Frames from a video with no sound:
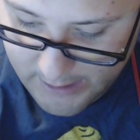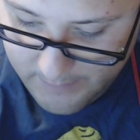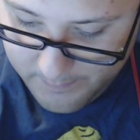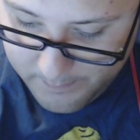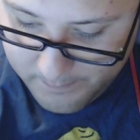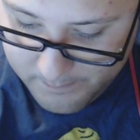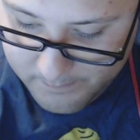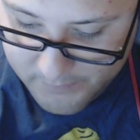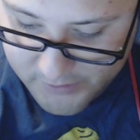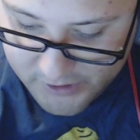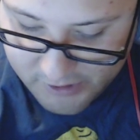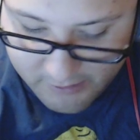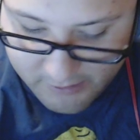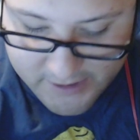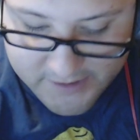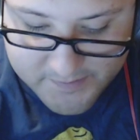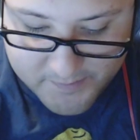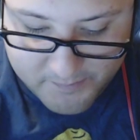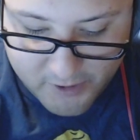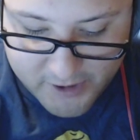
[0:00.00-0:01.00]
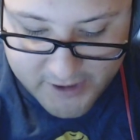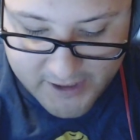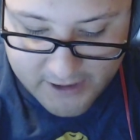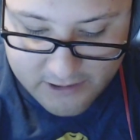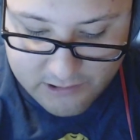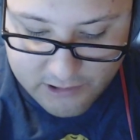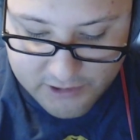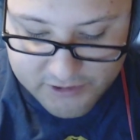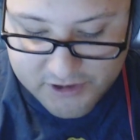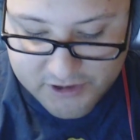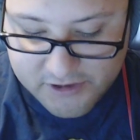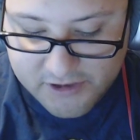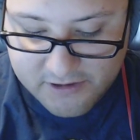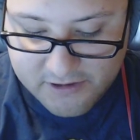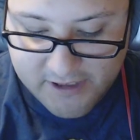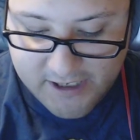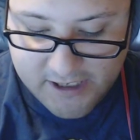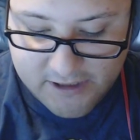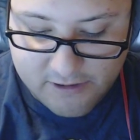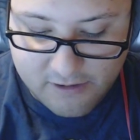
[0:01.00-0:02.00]
So it's putting it closer to
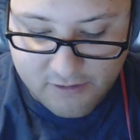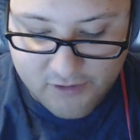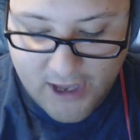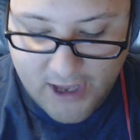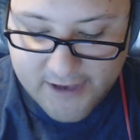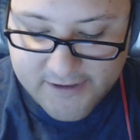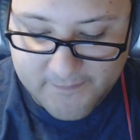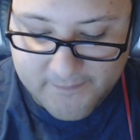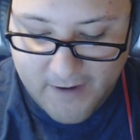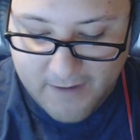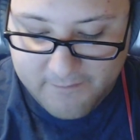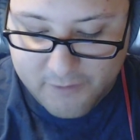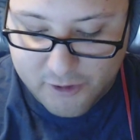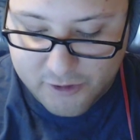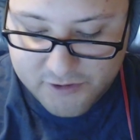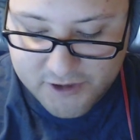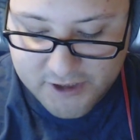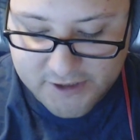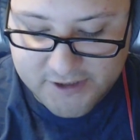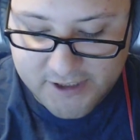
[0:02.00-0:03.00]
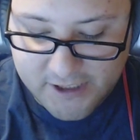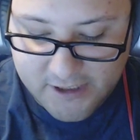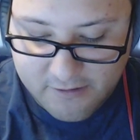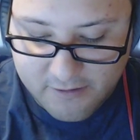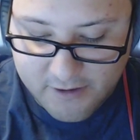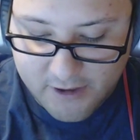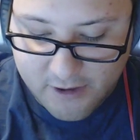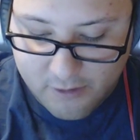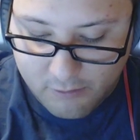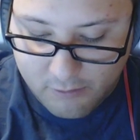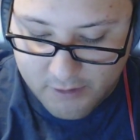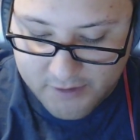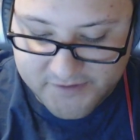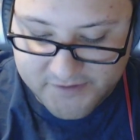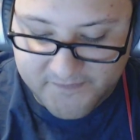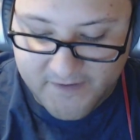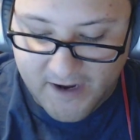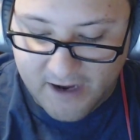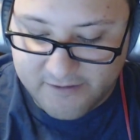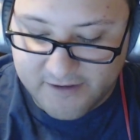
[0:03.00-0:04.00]
the 2560 CUDA cores
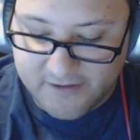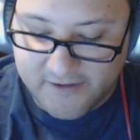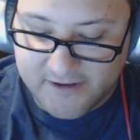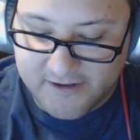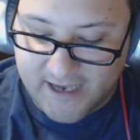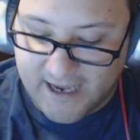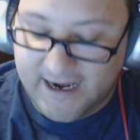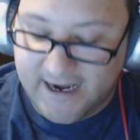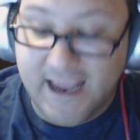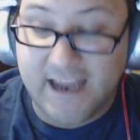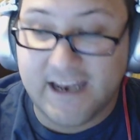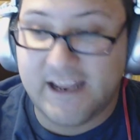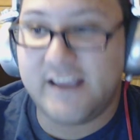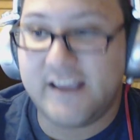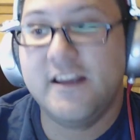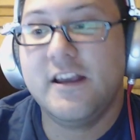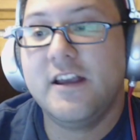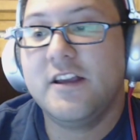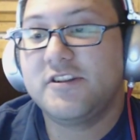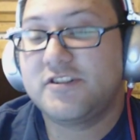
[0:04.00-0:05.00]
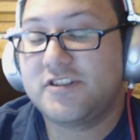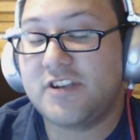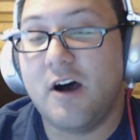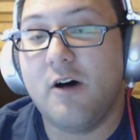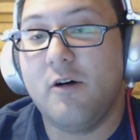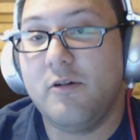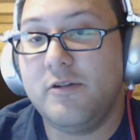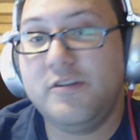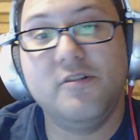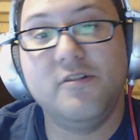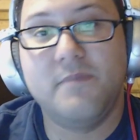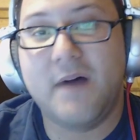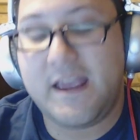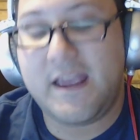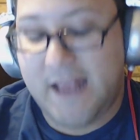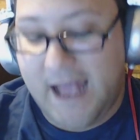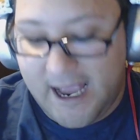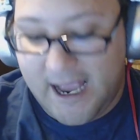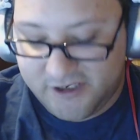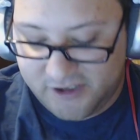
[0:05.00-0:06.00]
found in the 1080. So you might
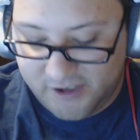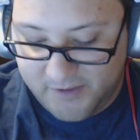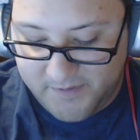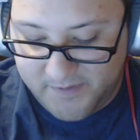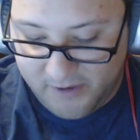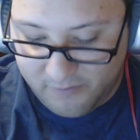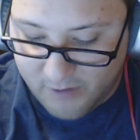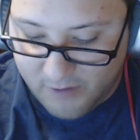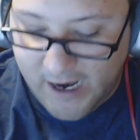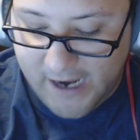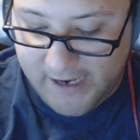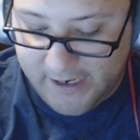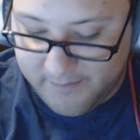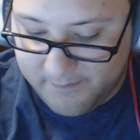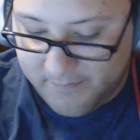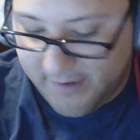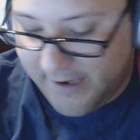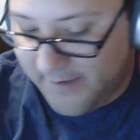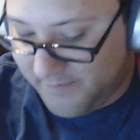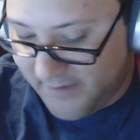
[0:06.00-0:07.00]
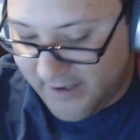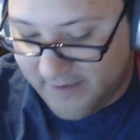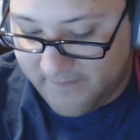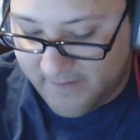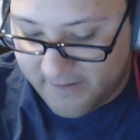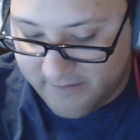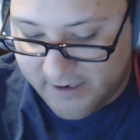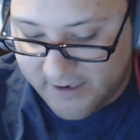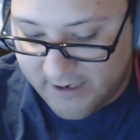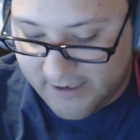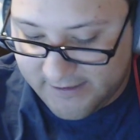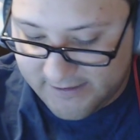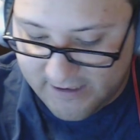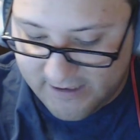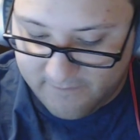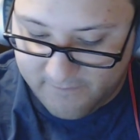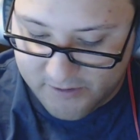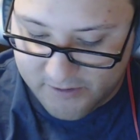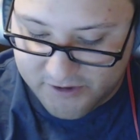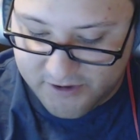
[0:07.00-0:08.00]
actually be right. It might be a very cut down
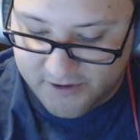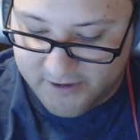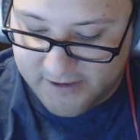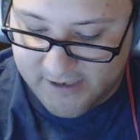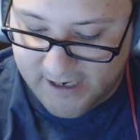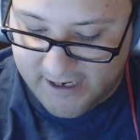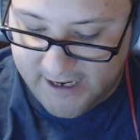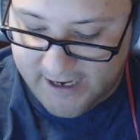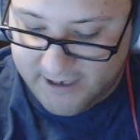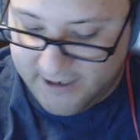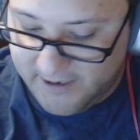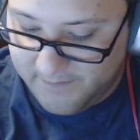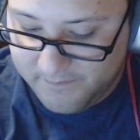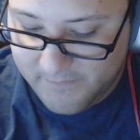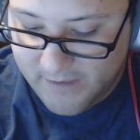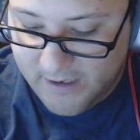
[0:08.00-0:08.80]
version of the 1080.